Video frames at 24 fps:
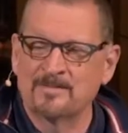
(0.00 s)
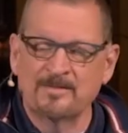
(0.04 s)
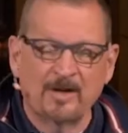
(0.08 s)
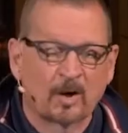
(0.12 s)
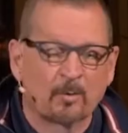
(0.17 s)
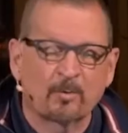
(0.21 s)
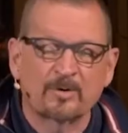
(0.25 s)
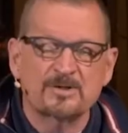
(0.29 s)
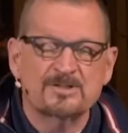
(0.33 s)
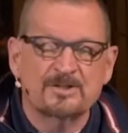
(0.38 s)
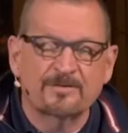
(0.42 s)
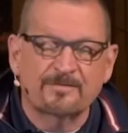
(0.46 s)

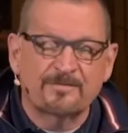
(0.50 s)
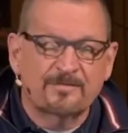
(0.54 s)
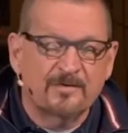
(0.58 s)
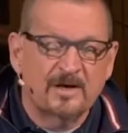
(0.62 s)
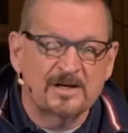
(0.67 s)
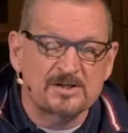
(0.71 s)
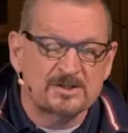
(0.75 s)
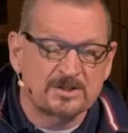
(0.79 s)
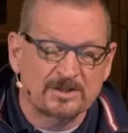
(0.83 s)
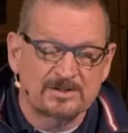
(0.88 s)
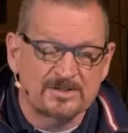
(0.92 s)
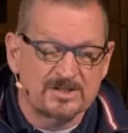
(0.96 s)
There were
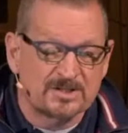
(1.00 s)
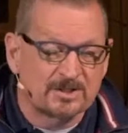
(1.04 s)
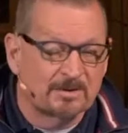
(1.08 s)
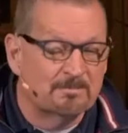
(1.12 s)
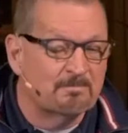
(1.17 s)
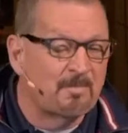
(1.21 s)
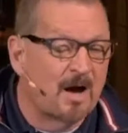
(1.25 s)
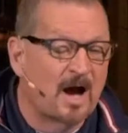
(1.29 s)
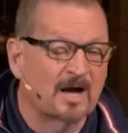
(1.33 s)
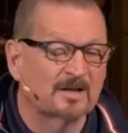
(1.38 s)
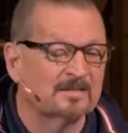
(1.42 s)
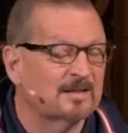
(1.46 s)
divisions
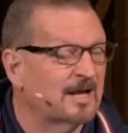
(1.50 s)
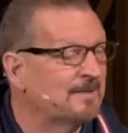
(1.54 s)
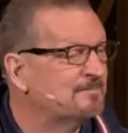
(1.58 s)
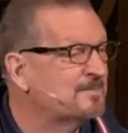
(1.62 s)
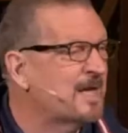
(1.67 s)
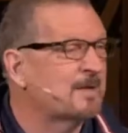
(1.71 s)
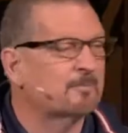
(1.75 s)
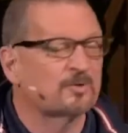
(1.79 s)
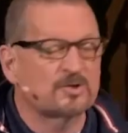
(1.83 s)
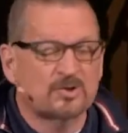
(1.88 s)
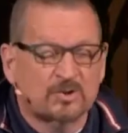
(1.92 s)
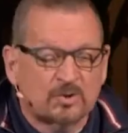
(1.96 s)
among them.
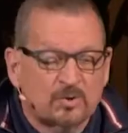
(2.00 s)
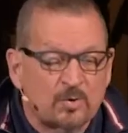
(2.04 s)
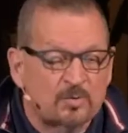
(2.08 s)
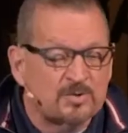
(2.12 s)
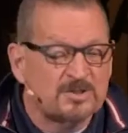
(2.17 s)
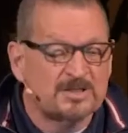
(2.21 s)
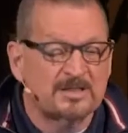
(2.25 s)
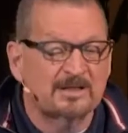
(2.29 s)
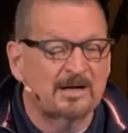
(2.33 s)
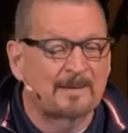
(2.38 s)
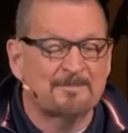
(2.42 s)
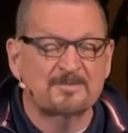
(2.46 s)
They were
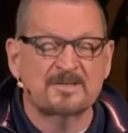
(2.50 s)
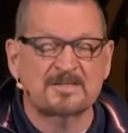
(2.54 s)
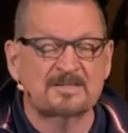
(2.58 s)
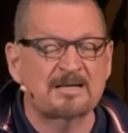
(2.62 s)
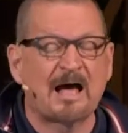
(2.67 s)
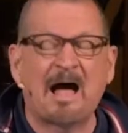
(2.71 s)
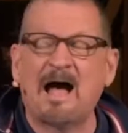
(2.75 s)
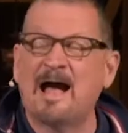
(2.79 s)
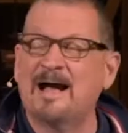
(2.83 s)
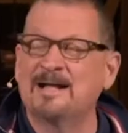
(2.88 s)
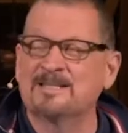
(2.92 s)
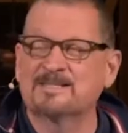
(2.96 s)
choosing up
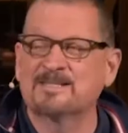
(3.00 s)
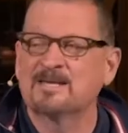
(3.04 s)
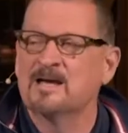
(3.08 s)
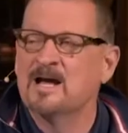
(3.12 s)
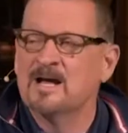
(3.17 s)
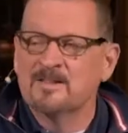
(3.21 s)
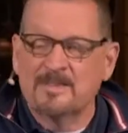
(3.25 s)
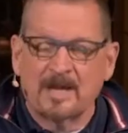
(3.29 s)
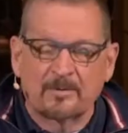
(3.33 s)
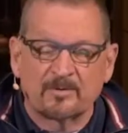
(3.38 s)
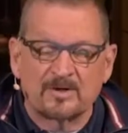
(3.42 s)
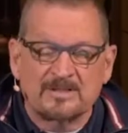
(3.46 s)
sides.
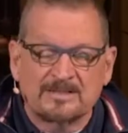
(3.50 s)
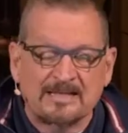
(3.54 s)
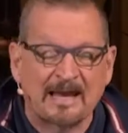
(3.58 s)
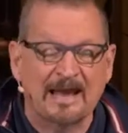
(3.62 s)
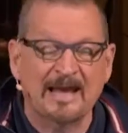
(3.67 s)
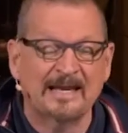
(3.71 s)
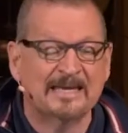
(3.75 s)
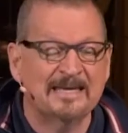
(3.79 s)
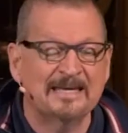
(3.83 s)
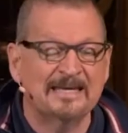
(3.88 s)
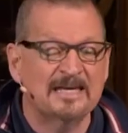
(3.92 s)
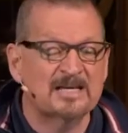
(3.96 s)
They were
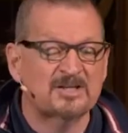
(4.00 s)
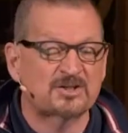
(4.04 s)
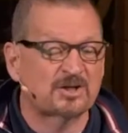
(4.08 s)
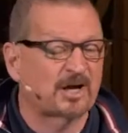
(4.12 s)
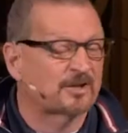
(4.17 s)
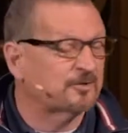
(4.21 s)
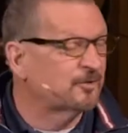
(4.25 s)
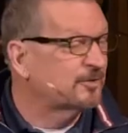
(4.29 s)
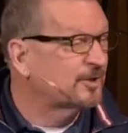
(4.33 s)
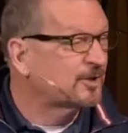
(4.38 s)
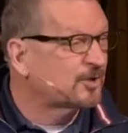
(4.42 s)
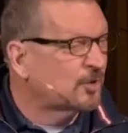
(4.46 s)
taking each
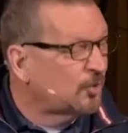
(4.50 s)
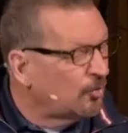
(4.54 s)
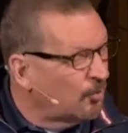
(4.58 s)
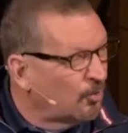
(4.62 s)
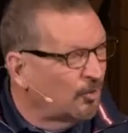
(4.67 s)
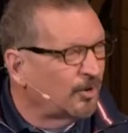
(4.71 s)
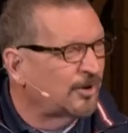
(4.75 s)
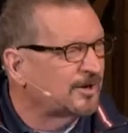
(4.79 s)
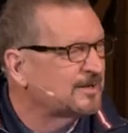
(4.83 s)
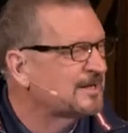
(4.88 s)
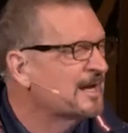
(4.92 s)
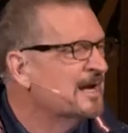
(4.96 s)
other to
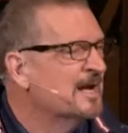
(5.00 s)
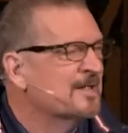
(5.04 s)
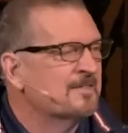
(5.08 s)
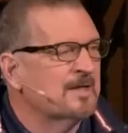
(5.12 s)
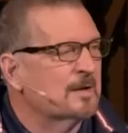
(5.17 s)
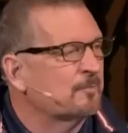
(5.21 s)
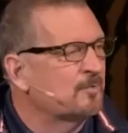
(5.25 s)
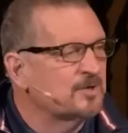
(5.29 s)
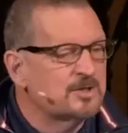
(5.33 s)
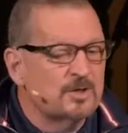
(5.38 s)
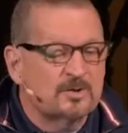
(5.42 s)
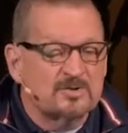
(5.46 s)
court.
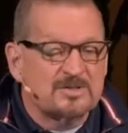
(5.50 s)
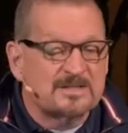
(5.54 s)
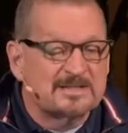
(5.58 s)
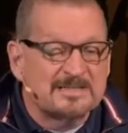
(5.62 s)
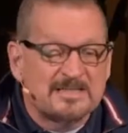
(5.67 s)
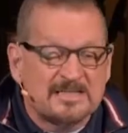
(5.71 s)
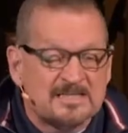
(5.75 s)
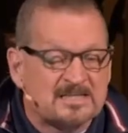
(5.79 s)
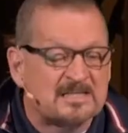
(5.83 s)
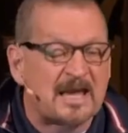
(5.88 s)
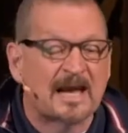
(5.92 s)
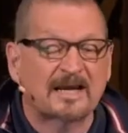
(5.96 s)
They were
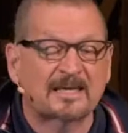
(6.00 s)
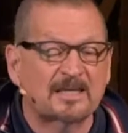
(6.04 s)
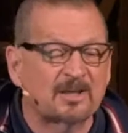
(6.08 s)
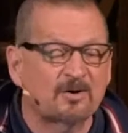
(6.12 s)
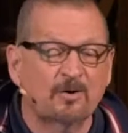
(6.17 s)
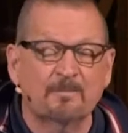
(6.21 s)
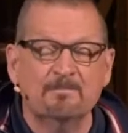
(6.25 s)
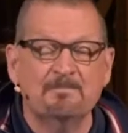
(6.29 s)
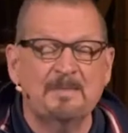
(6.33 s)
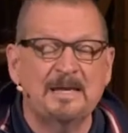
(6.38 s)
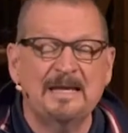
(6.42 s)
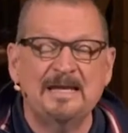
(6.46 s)
using
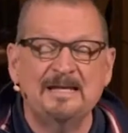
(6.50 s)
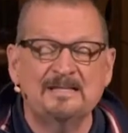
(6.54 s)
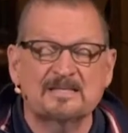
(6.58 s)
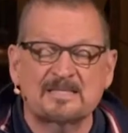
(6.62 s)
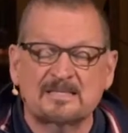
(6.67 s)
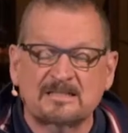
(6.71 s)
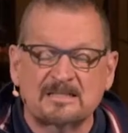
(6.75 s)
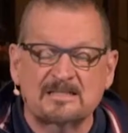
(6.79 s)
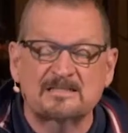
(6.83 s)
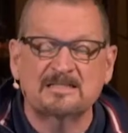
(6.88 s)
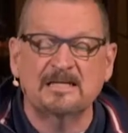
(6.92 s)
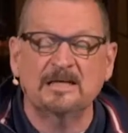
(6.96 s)
secular
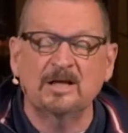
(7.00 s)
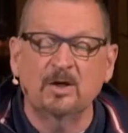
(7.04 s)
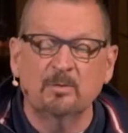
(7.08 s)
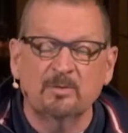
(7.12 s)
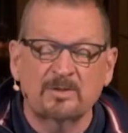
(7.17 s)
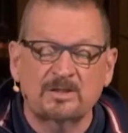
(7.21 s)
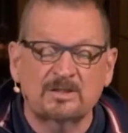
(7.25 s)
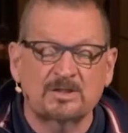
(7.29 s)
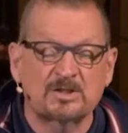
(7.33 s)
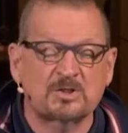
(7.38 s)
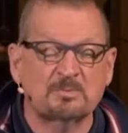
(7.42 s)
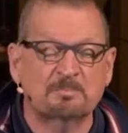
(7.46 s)
means to deal
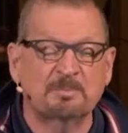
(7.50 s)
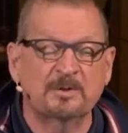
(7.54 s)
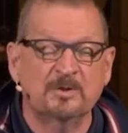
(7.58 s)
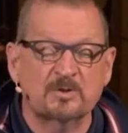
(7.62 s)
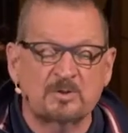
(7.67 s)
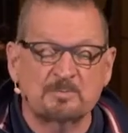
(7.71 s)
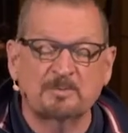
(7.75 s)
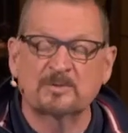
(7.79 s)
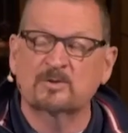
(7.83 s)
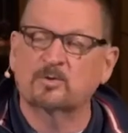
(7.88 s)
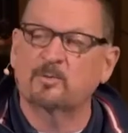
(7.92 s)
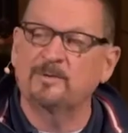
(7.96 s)
with
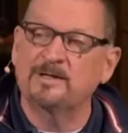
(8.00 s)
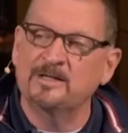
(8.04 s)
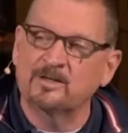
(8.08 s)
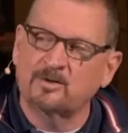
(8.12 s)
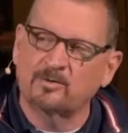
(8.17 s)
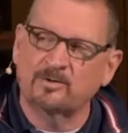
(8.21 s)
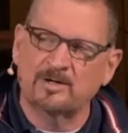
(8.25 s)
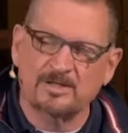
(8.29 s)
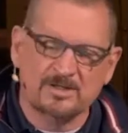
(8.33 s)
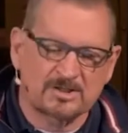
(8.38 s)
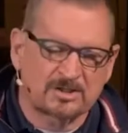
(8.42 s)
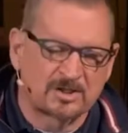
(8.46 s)
disputes between
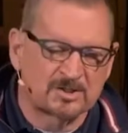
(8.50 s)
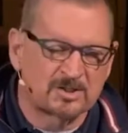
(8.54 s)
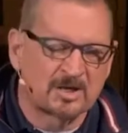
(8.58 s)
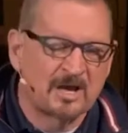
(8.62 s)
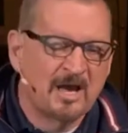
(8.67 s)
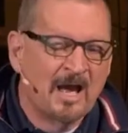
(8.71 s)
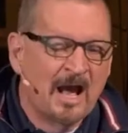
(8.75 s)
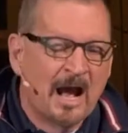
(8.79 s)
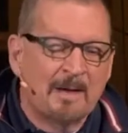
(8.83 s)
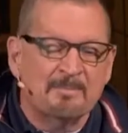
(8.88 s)
Christians.